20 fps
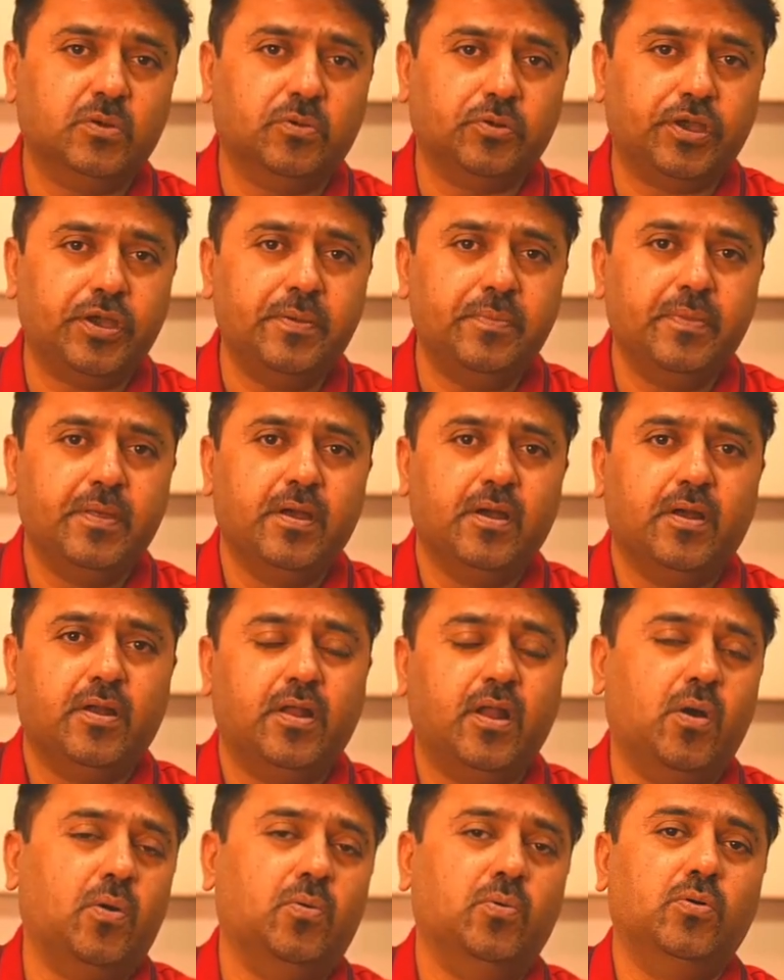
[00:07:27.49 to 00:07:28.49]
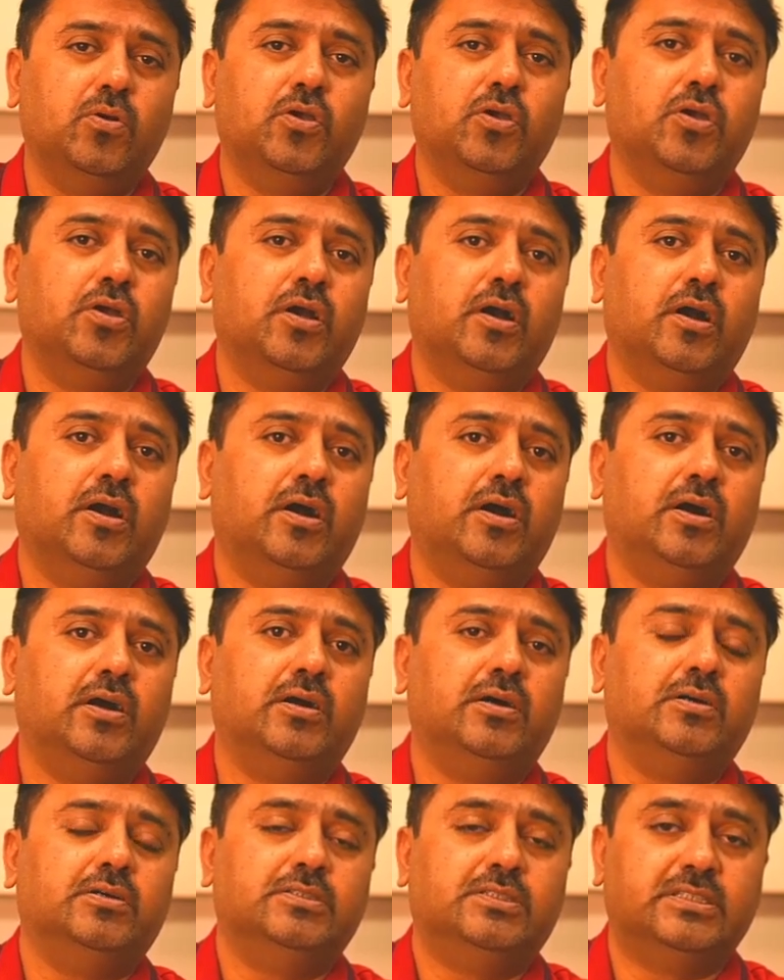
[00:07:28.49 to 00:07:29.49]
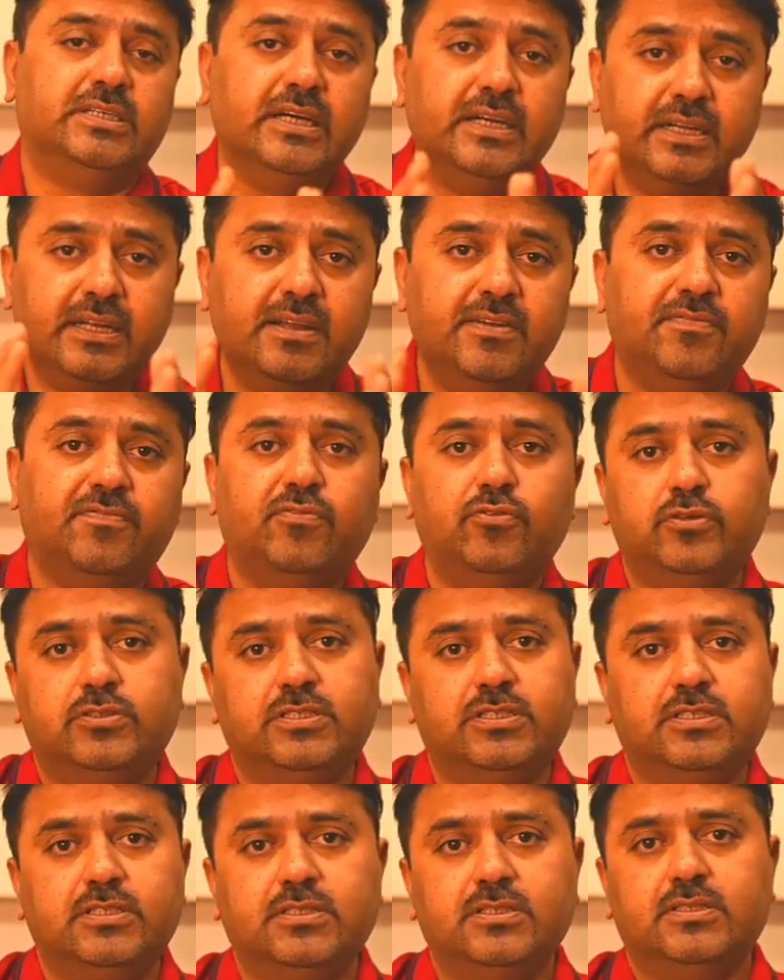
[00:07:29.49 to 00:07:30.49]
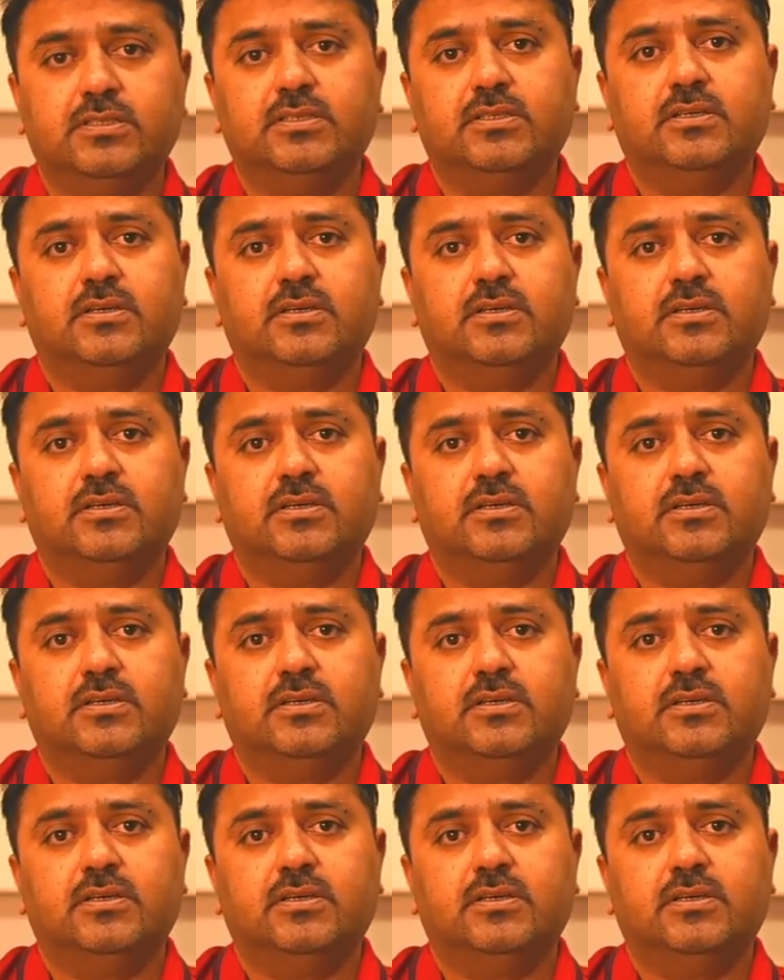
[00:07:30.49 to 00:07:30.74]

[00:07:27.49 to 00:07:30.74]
Okay, now certain foods